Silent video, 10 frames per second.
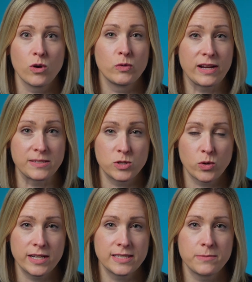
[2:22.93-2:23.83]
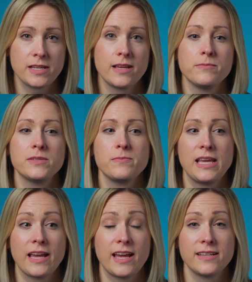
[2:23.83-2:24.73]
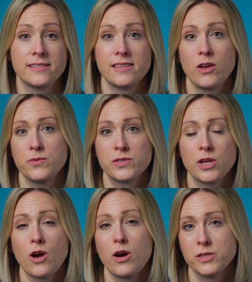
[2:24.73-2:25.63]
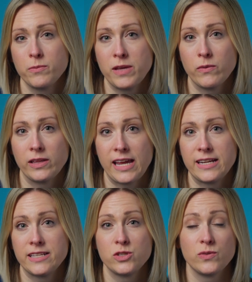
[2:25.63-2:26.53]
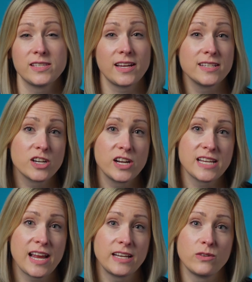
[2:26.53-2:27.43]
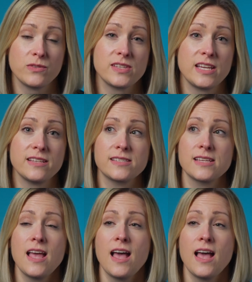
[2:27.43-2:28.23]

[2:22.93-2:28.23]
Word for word: or respiratory symptoms because those could also be related to a secondary diagnosis